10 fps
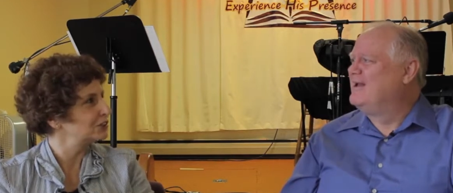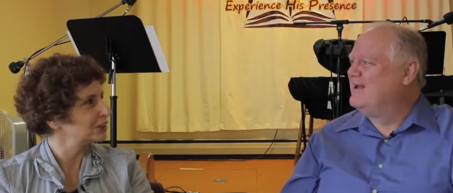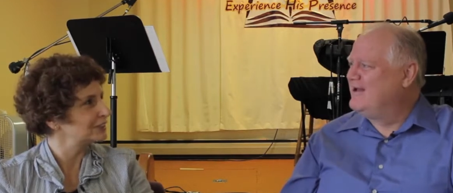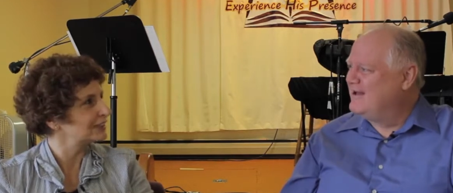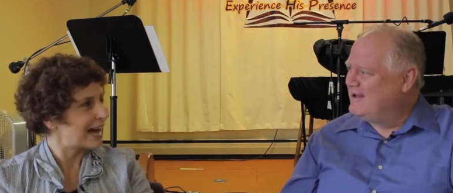Speaker 1: you
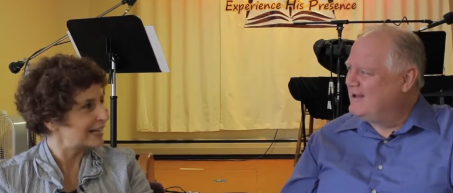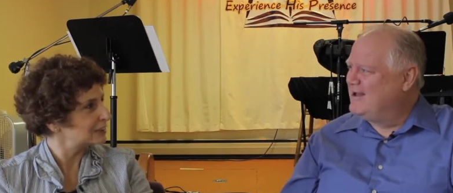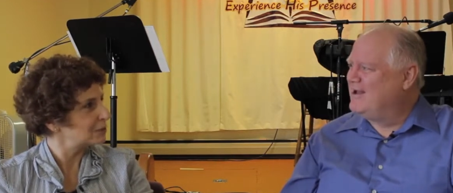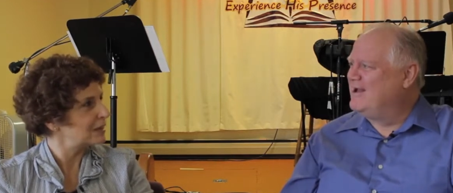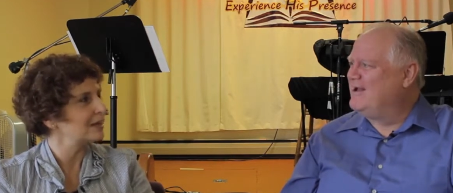just
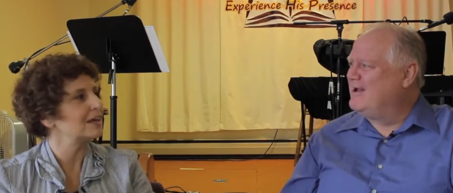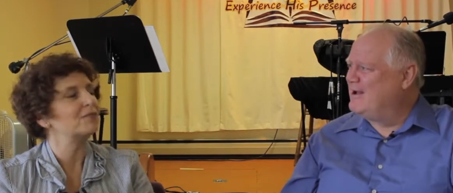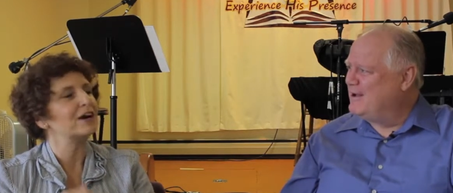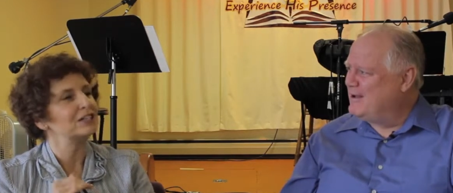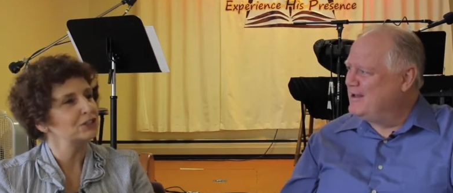ask me.
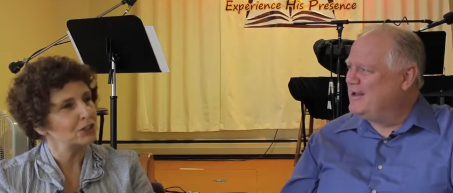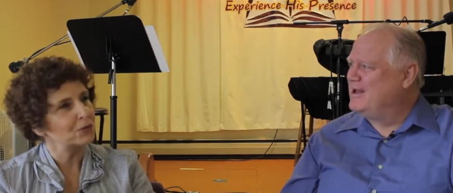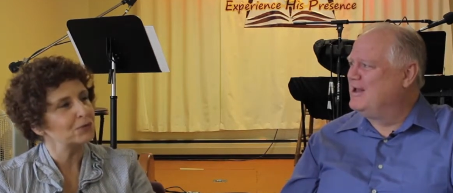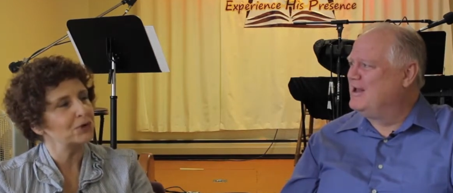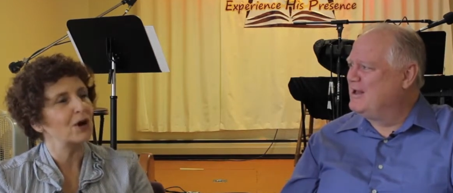If I
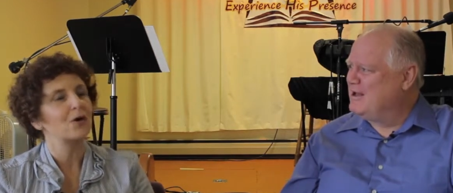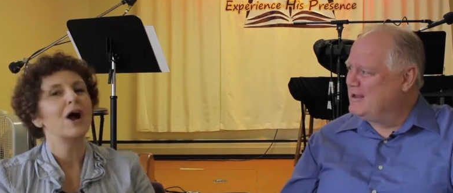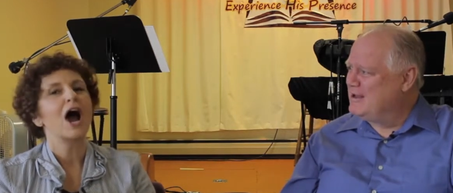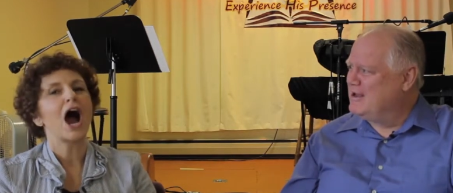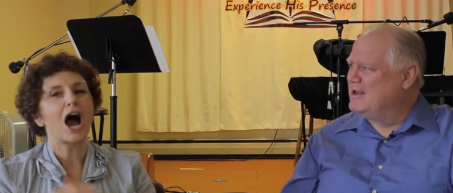don't
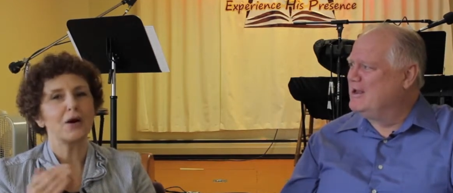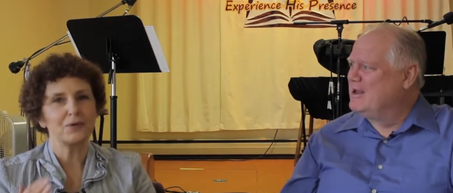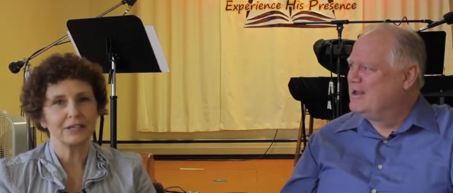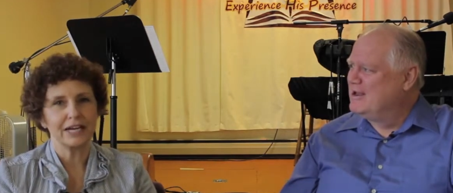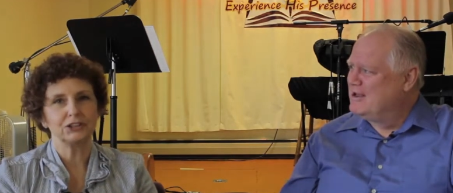know,
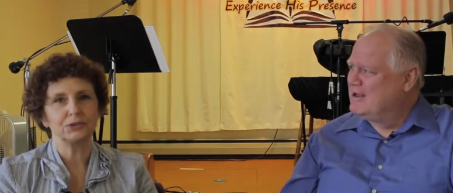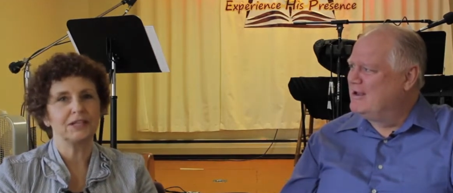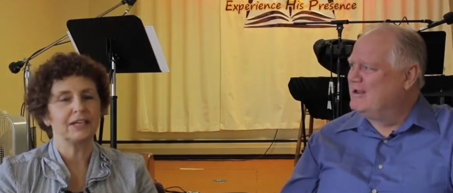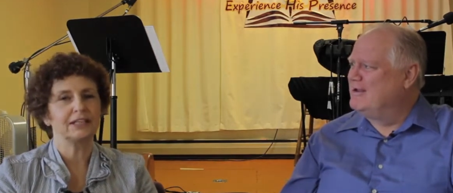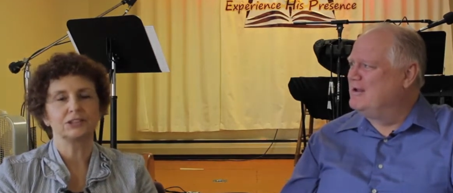I will get
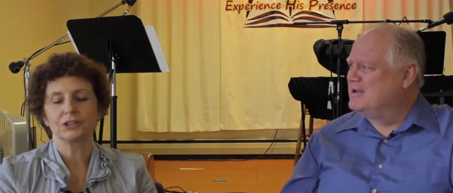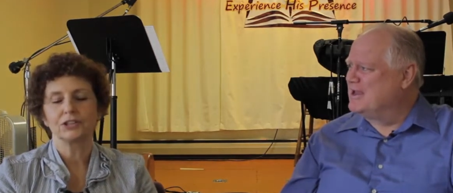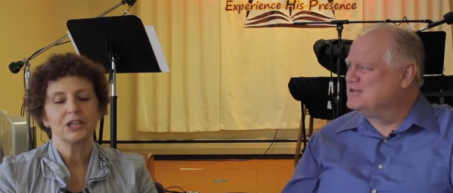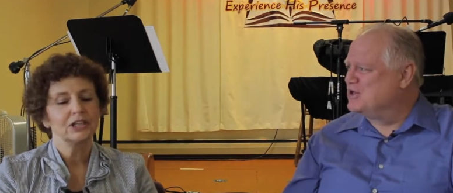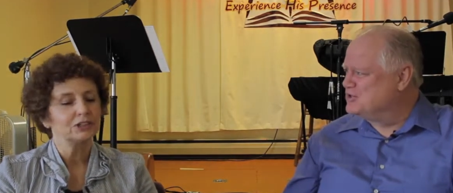you the
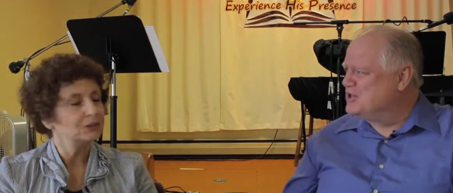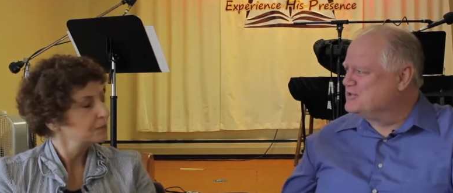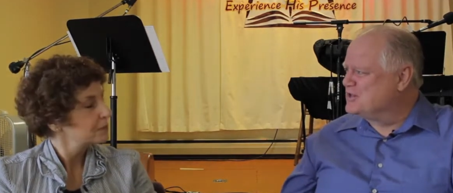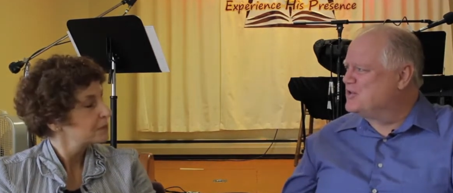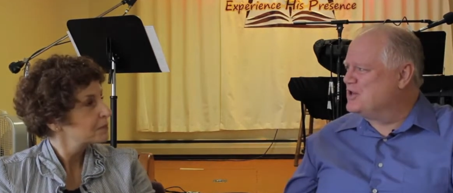answer. Okay,
Speaker 2: so
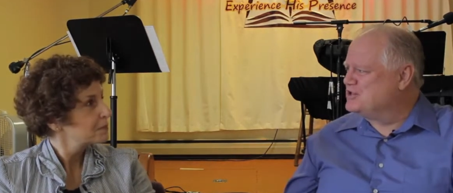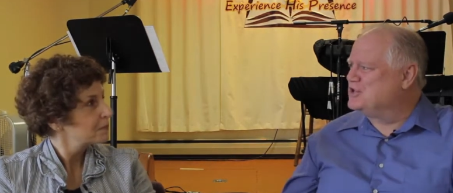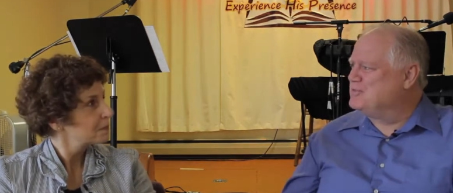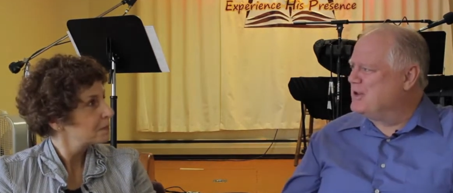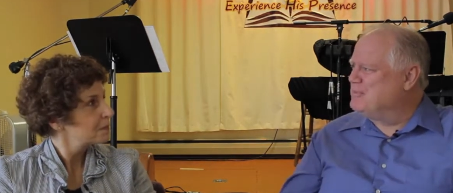she was a
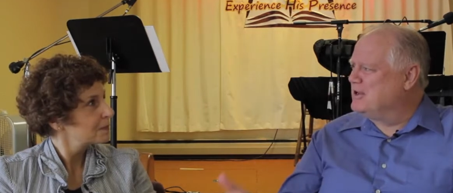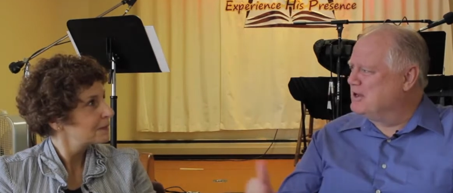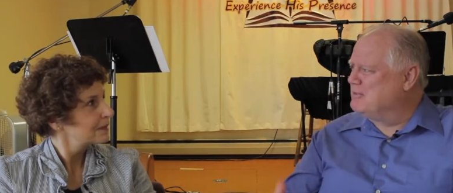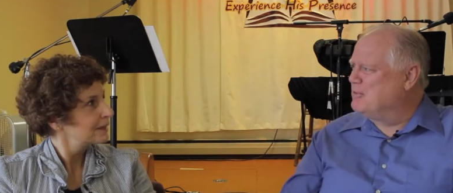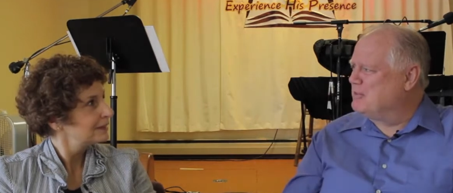Christian, maybe
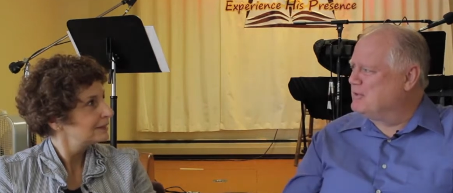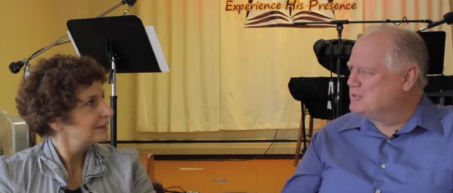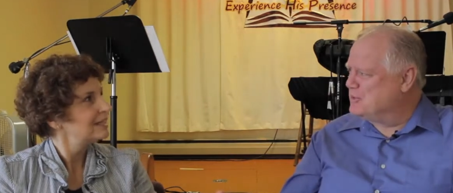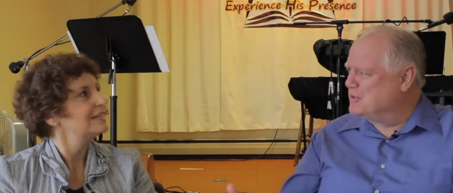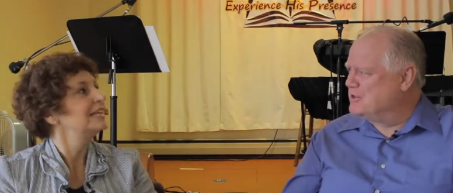a little more
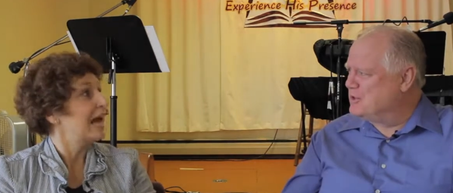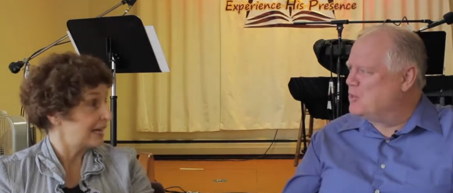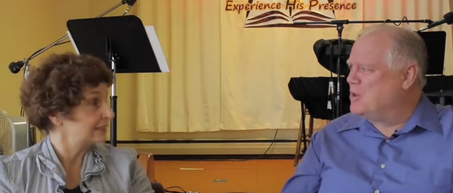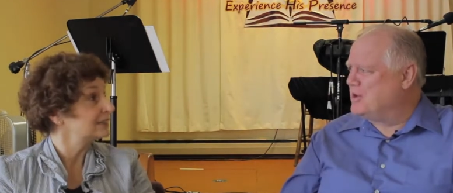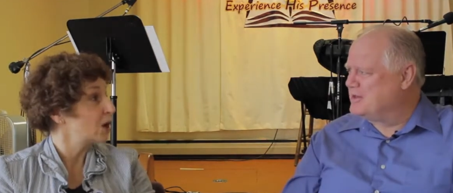mature than
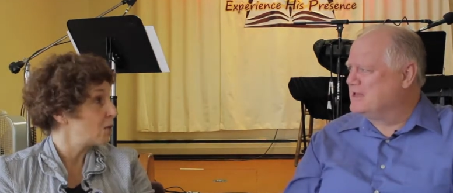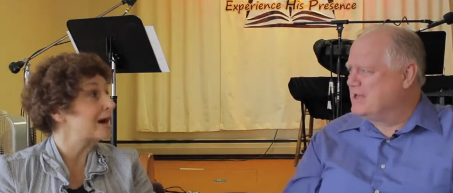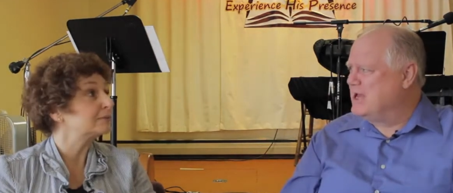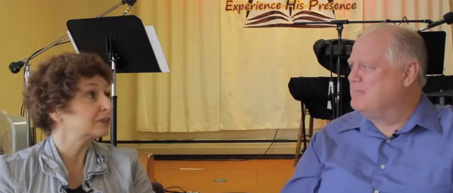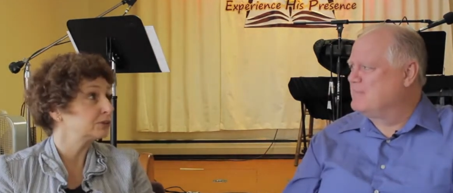yes. you were at the
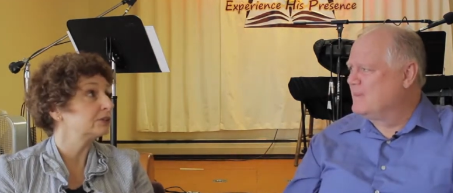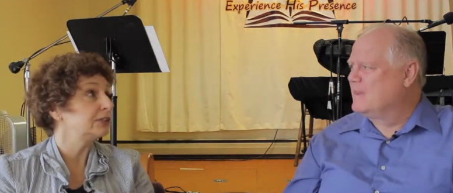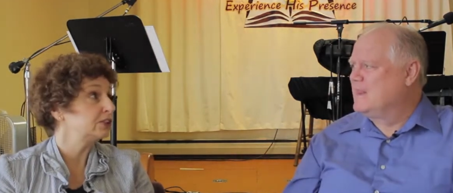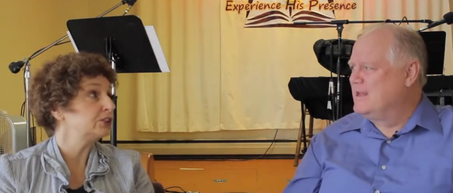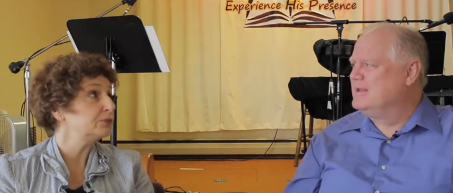oh, time. Oh,
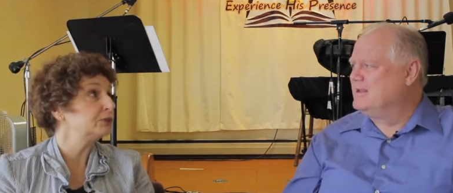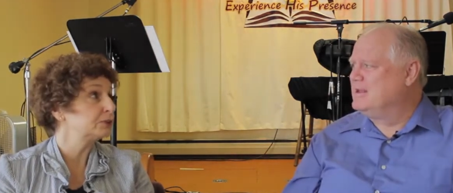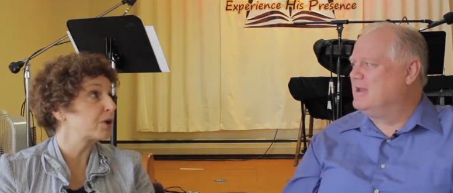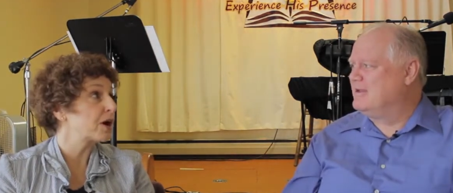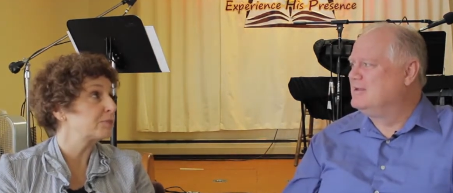
Speaker 1: absolutely. She
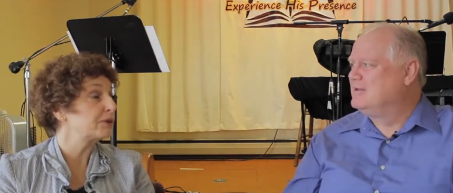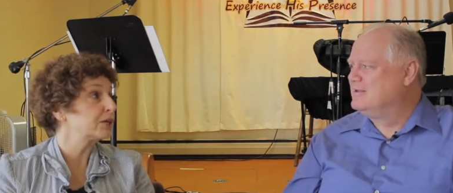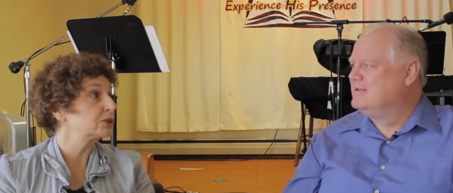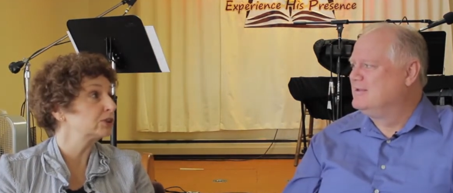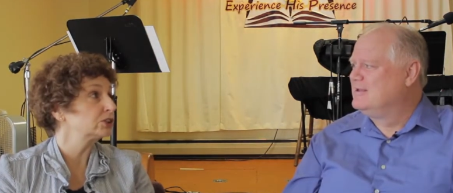was yeah. brought up
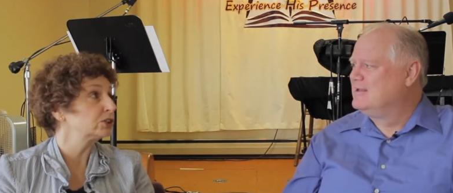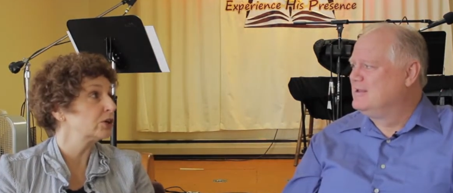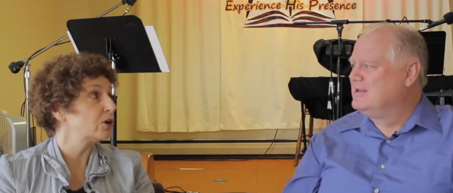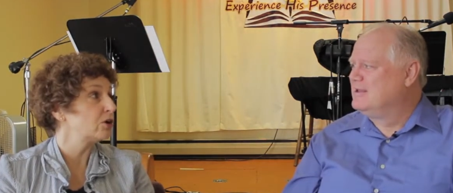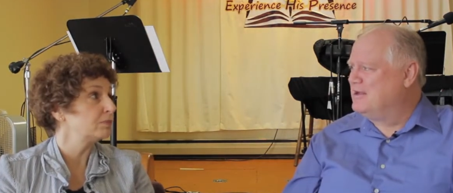in a
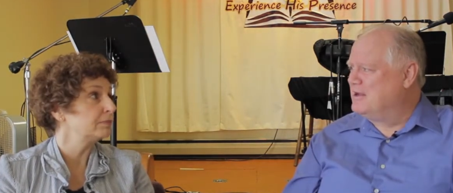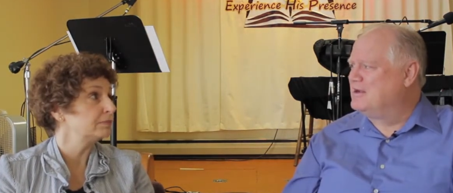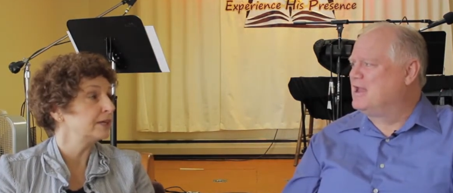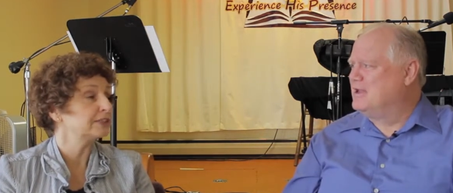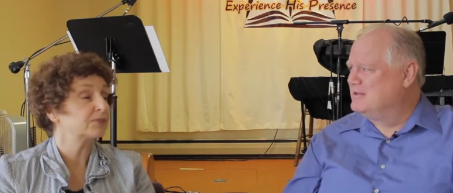Christian home,
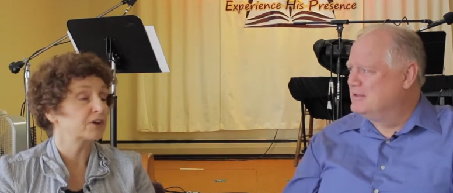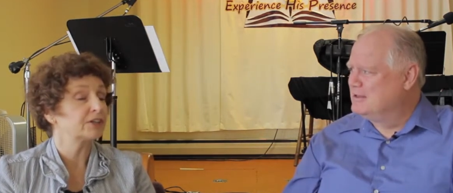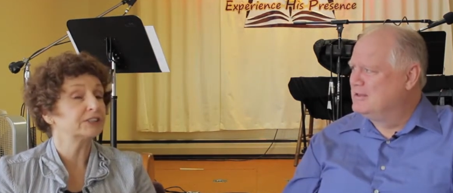okay. as far